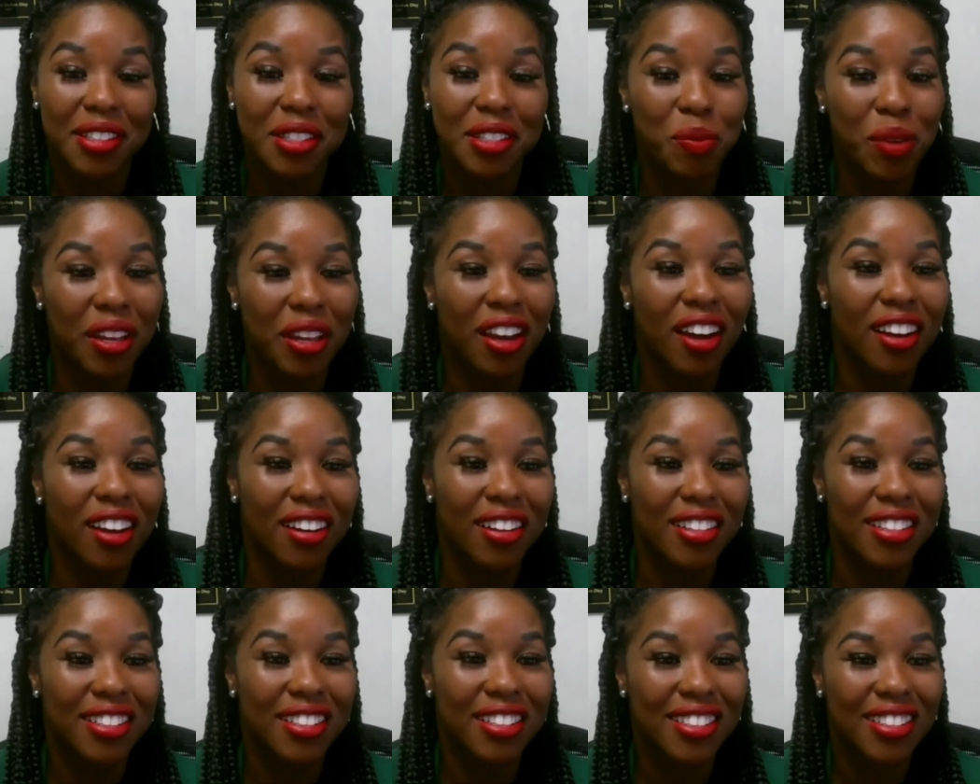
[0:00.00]
To be
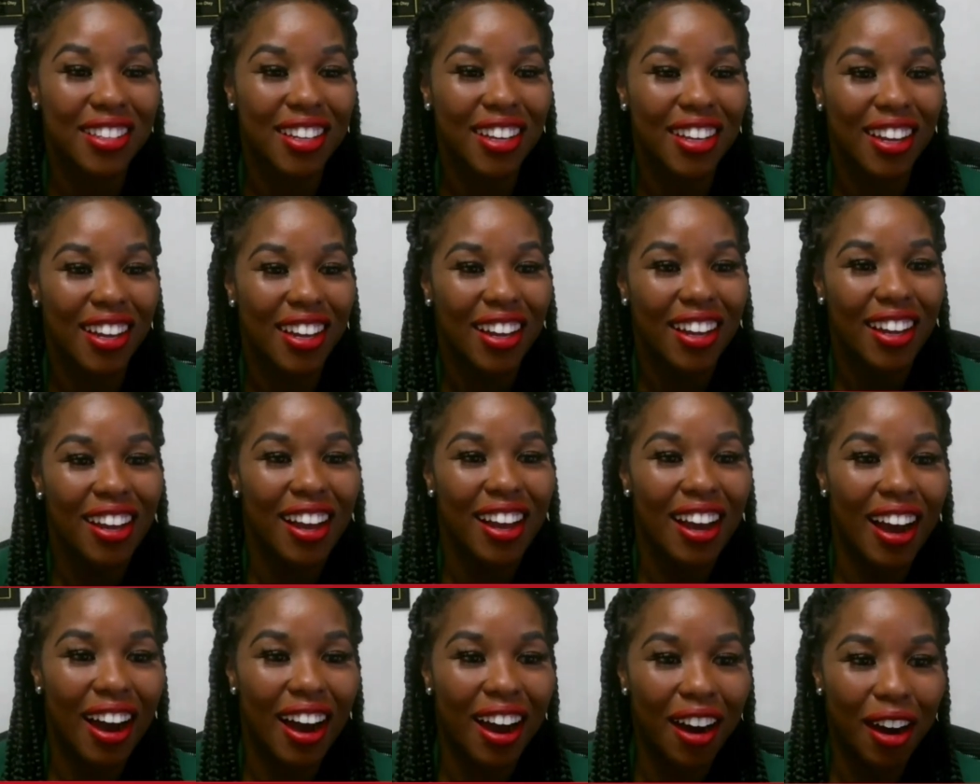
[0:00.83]
honest,
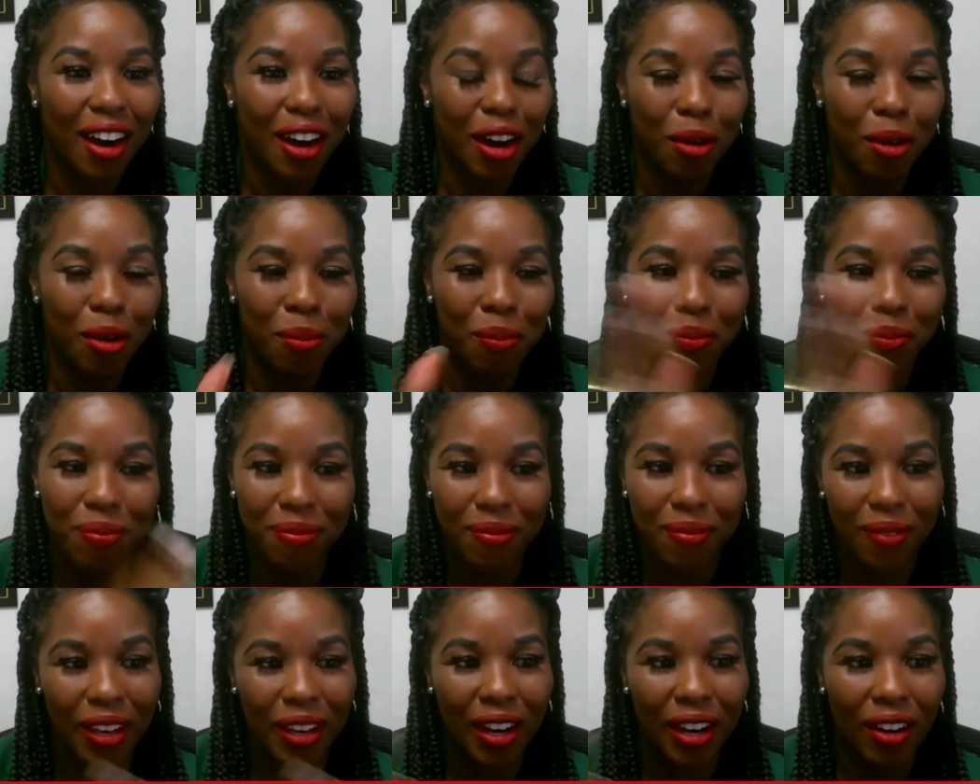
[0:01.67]
um,
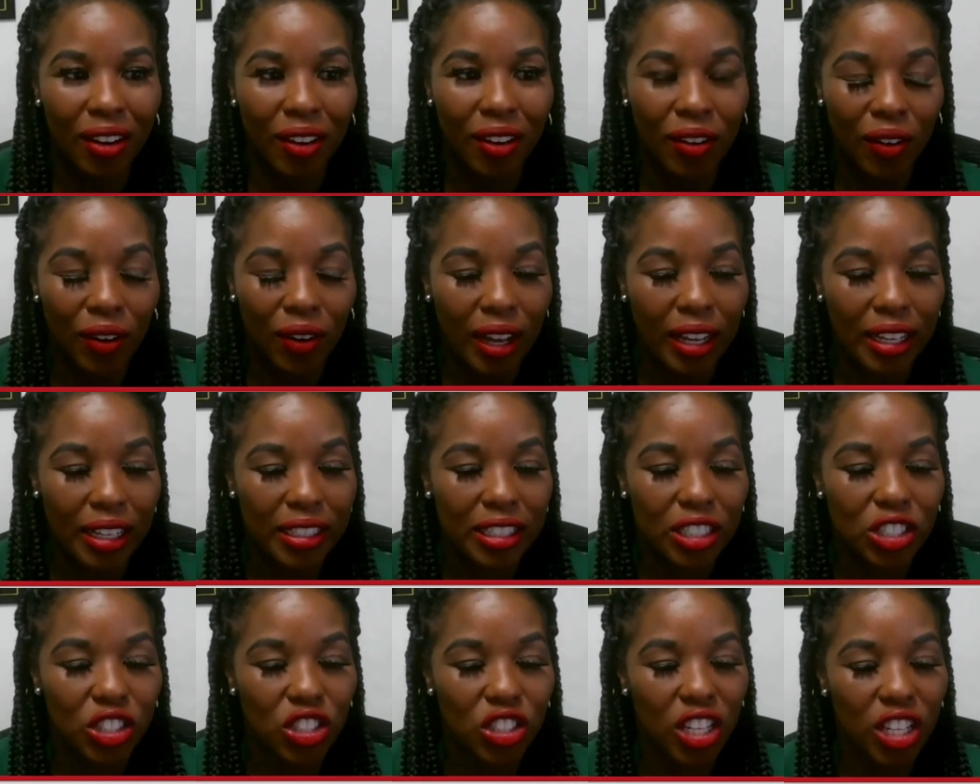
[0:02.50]
you know,
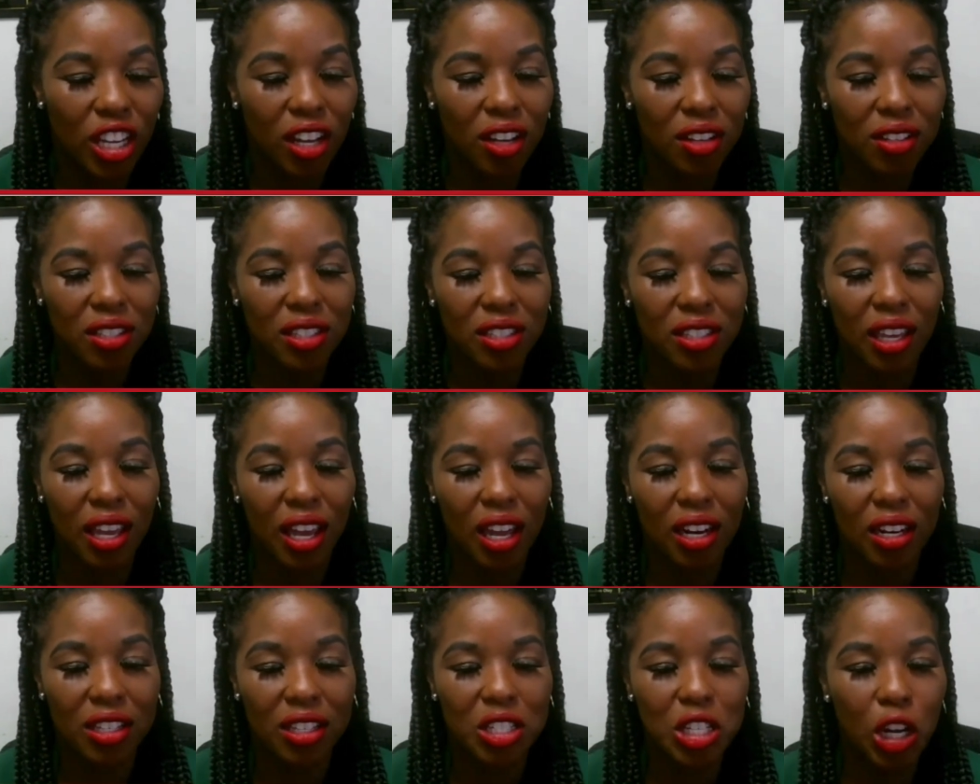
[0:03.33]
Chelsea
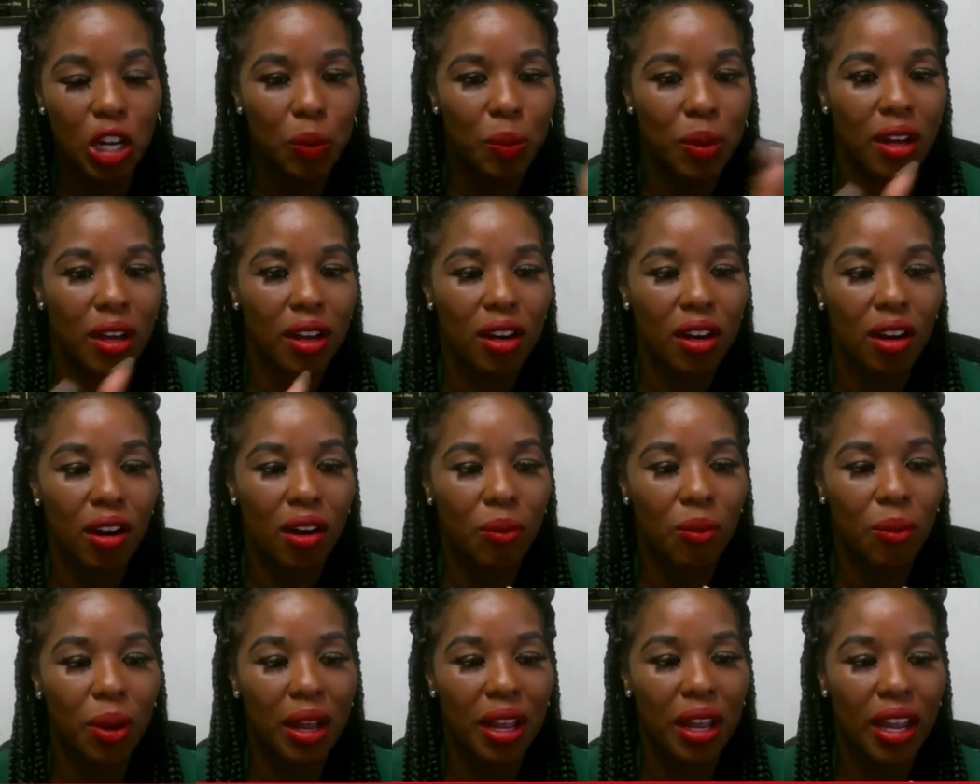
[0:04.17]
kind of took me under
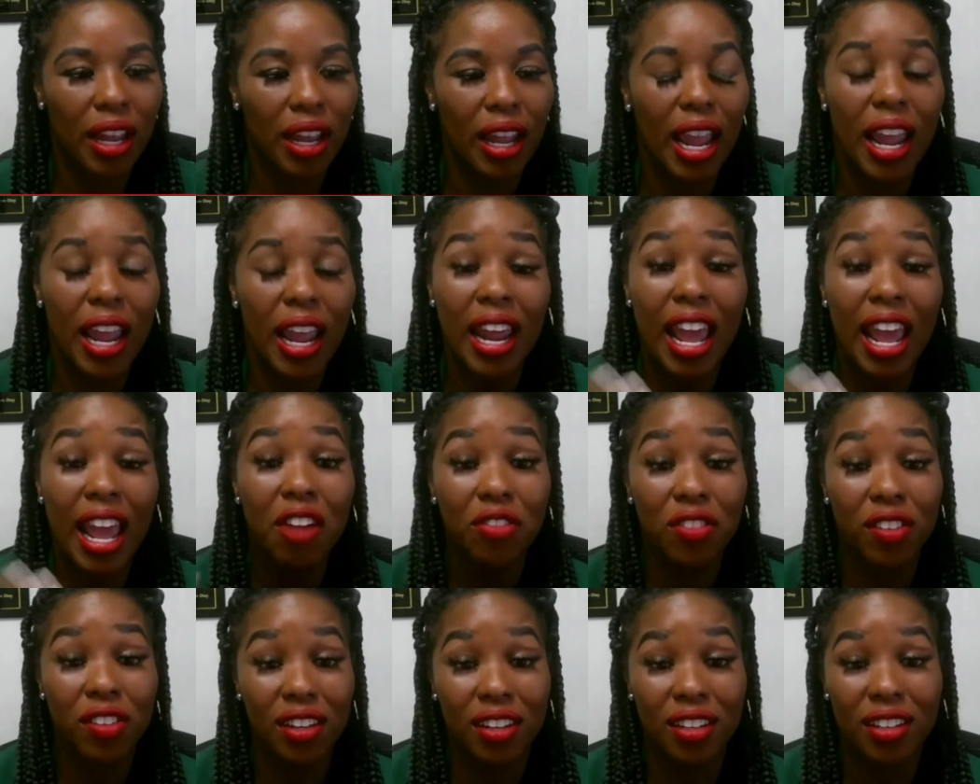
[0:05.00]
her wing, and
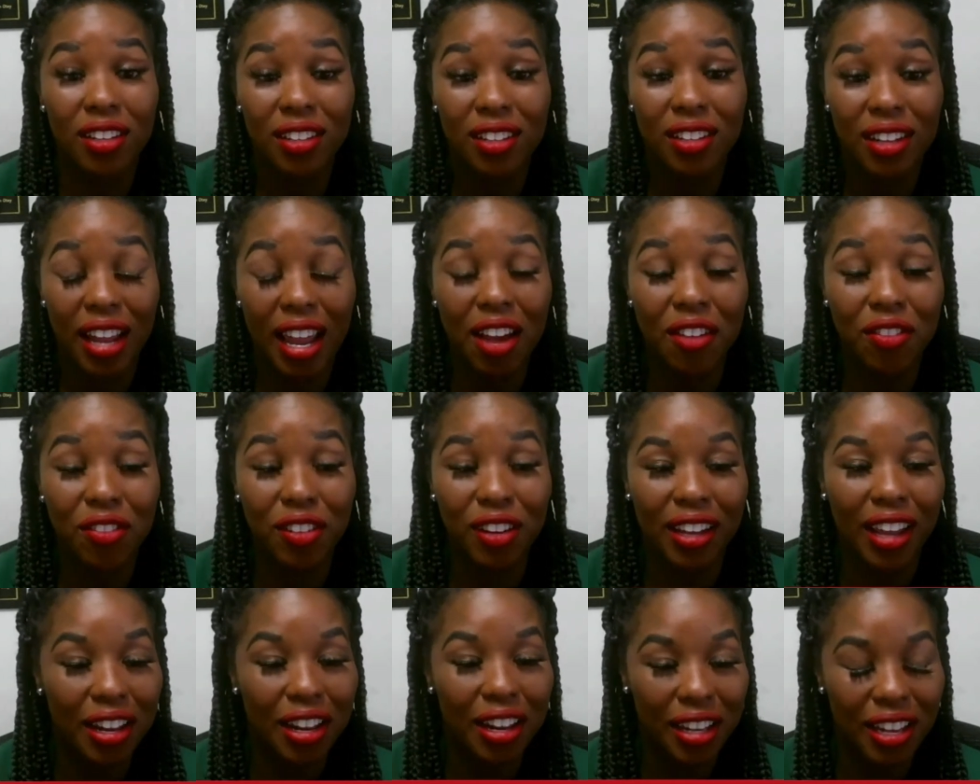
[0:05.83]
Evelyn.
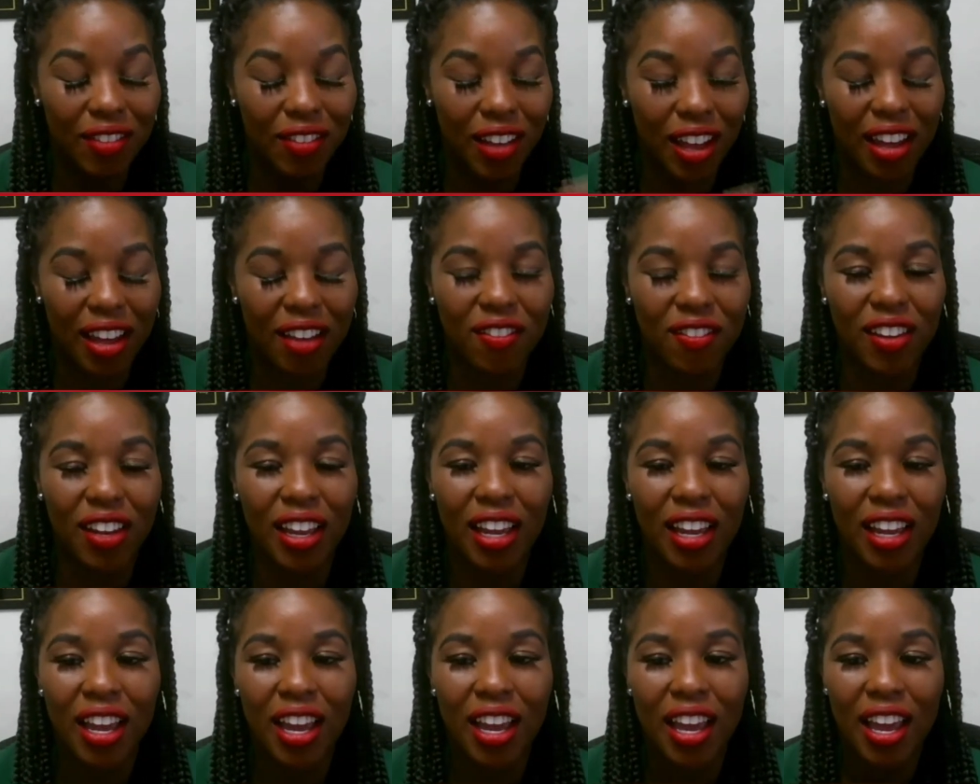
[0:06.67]
Evelyn can't leave out
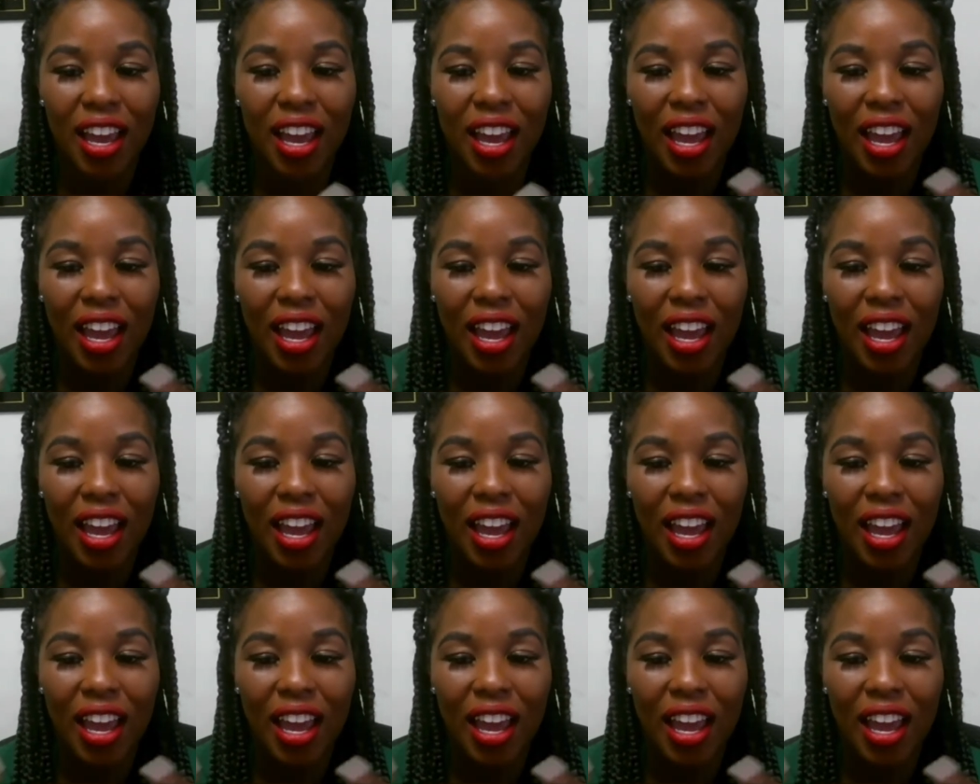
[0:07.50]
Evelyn.